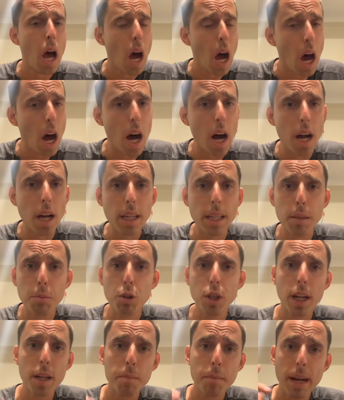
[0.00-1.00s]
Uh, keep
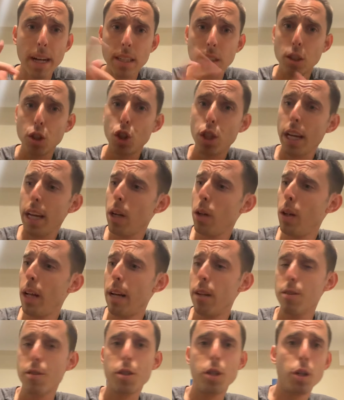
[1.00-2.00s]
checking back to the channel. I
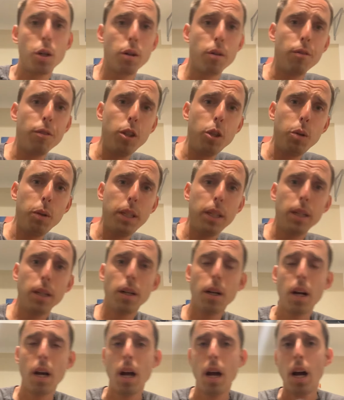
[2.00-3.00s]
also did a review
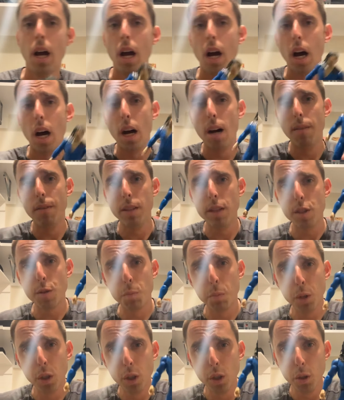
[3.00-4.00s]
here of this
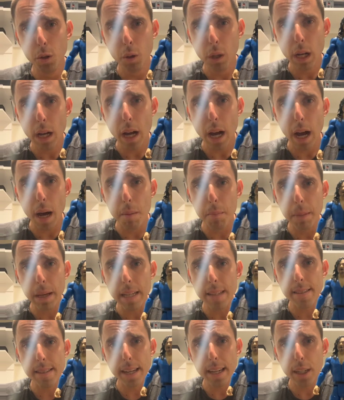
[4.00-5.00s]
blue uh,
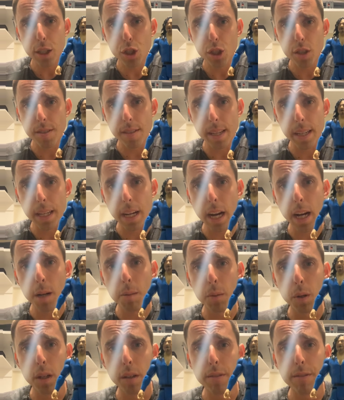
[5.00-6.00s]
basic Shinsuke
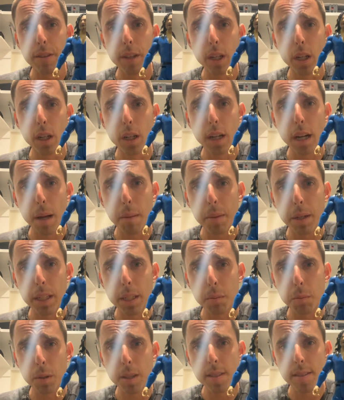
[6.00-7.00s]
Nakamura figure I picked
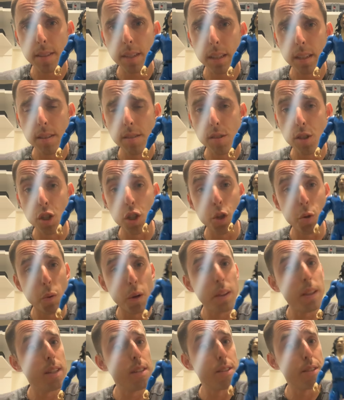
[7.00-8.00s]
up recently. This is a new
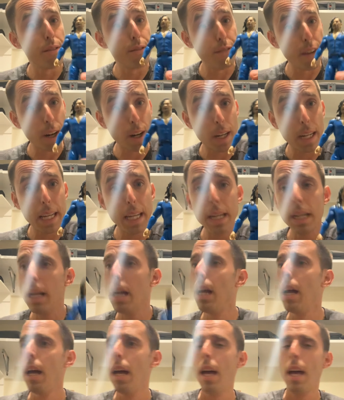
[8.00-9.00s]
one. This is a variant.
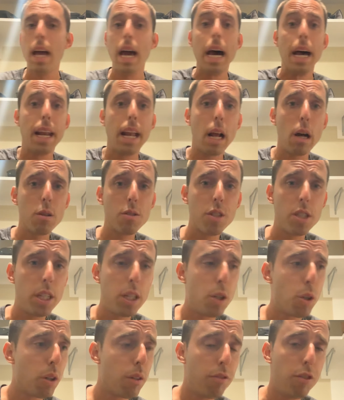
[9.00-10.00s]
And I also
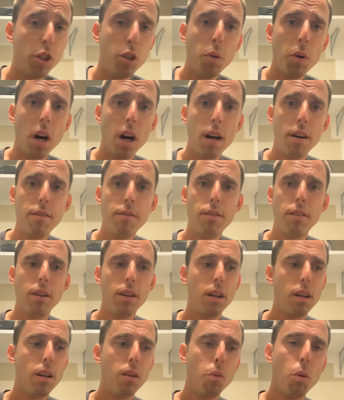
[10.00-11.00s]
did a review of
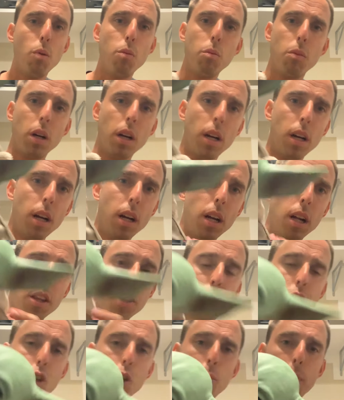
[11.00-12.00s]
oh,
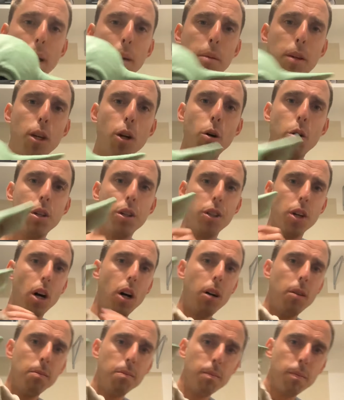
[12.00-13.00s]
the new Baby Yoda
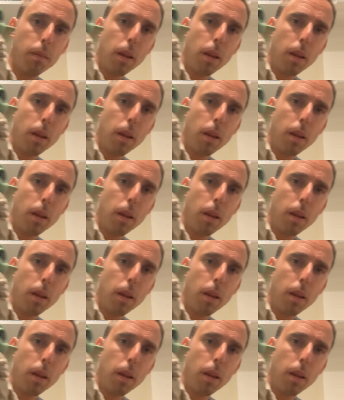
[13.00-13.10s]
doll.